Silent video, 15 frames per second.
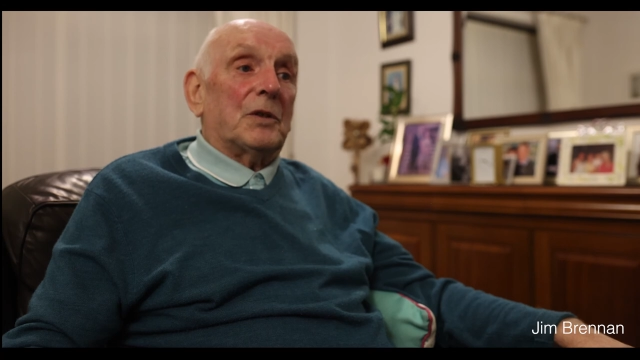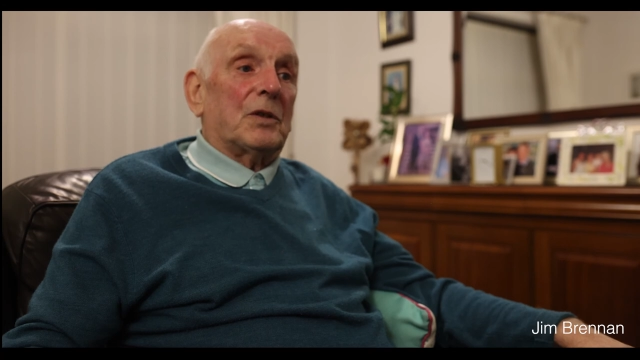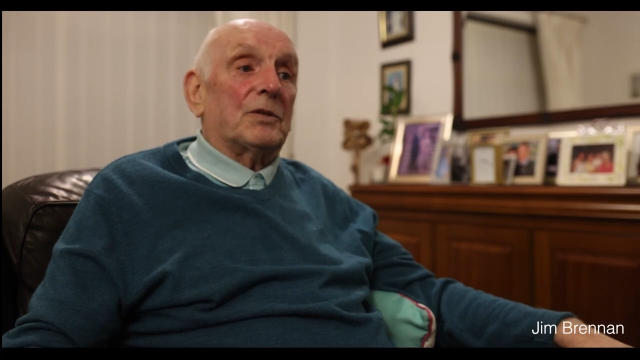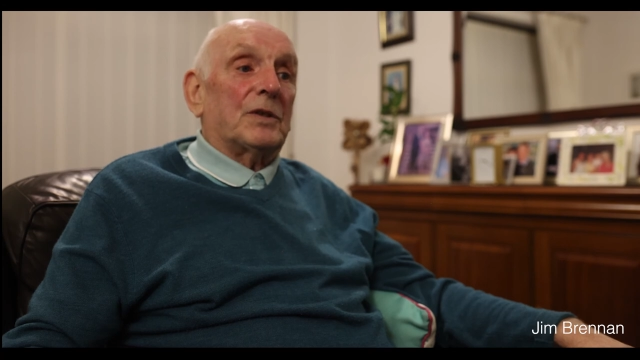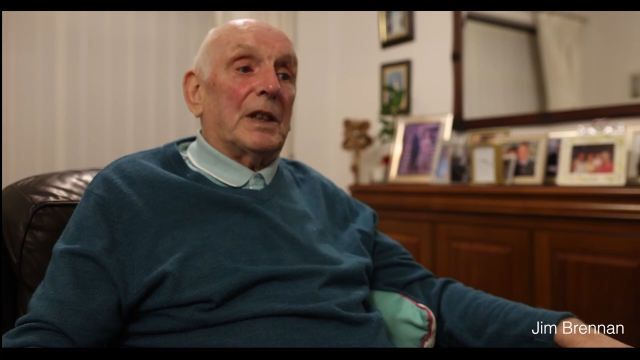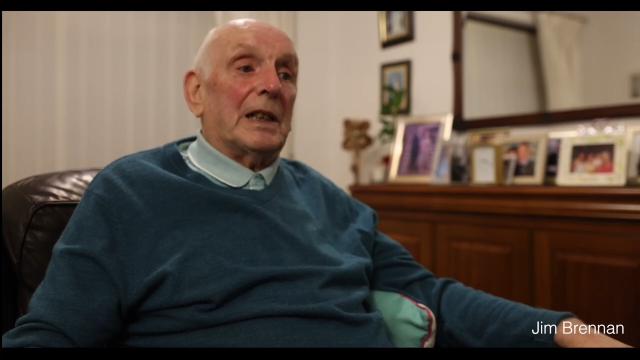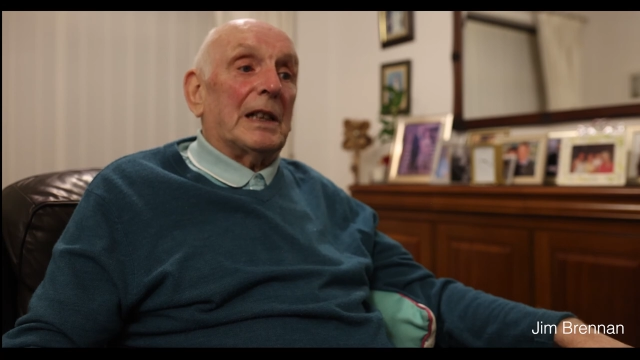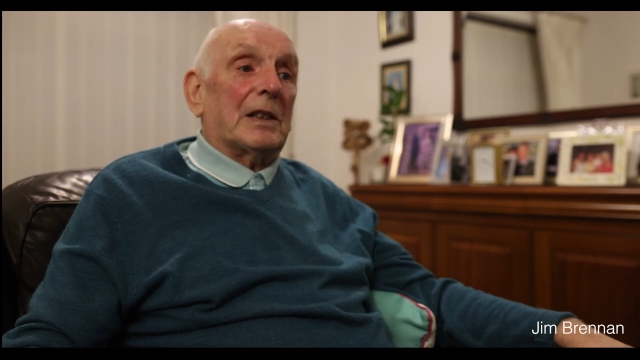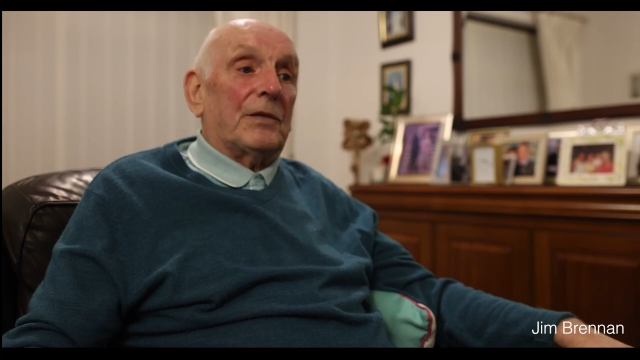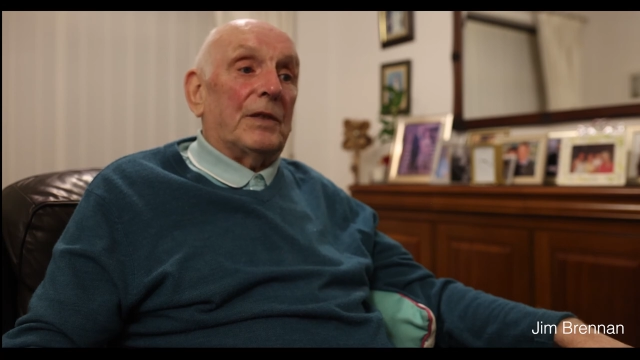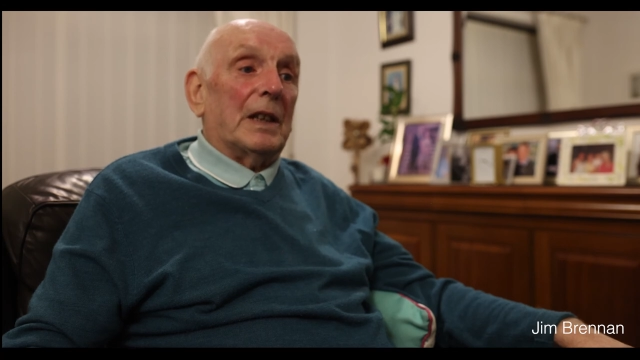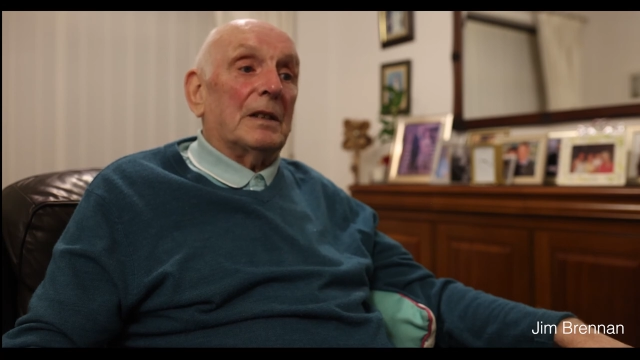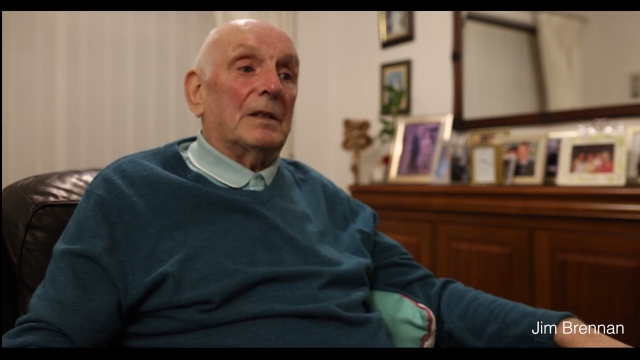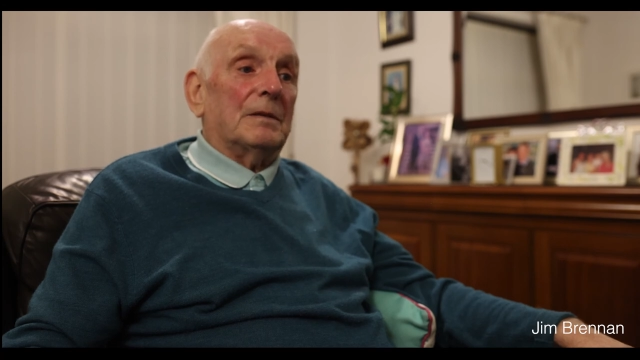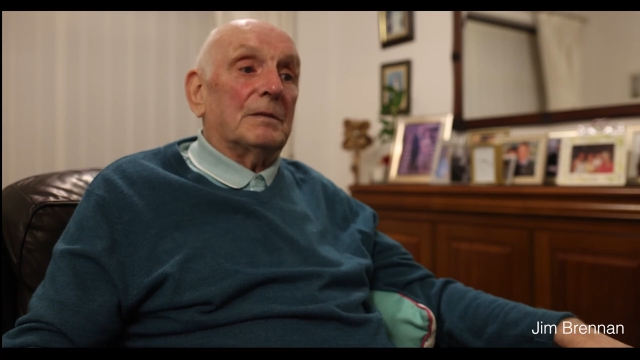such a nice
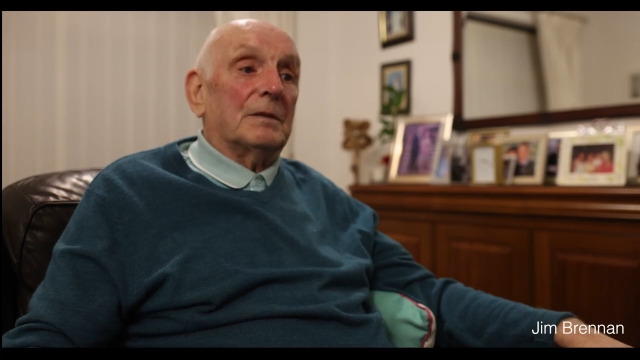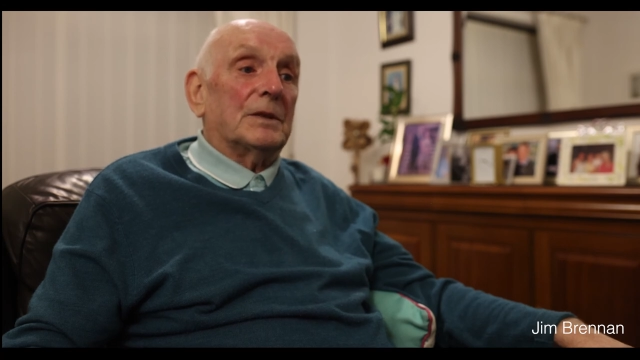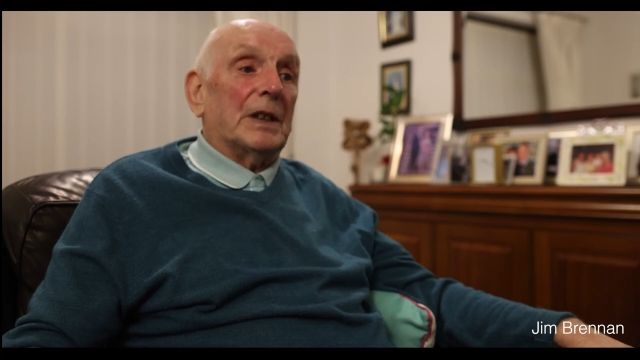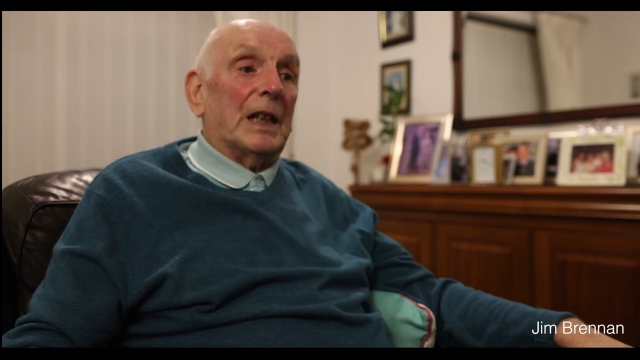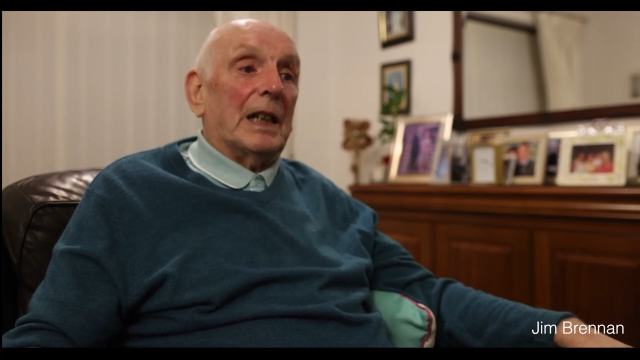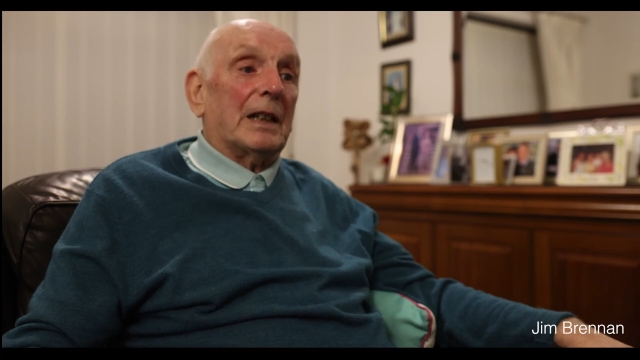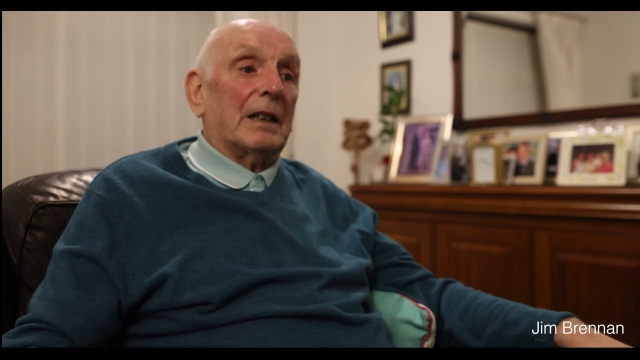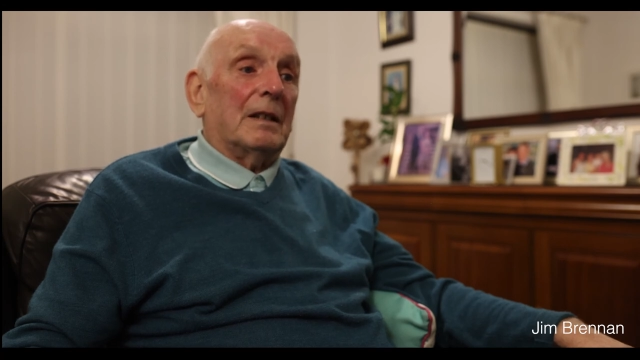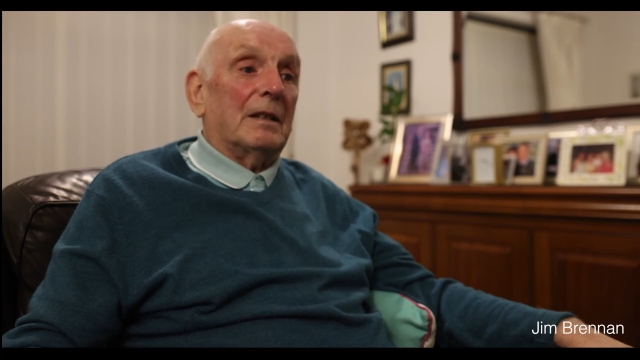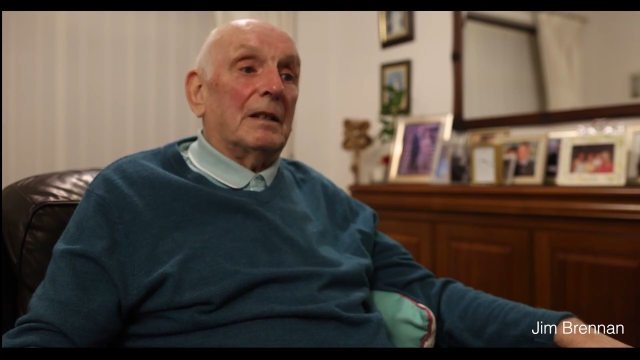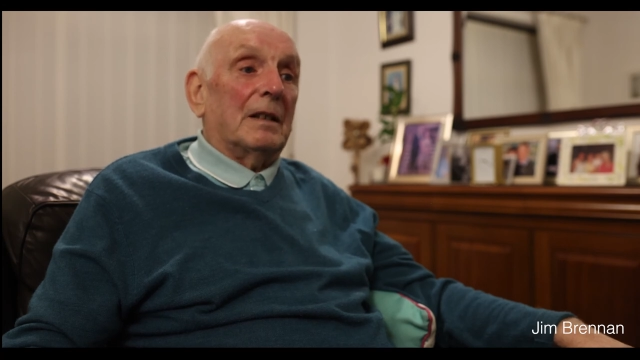fella, Jack.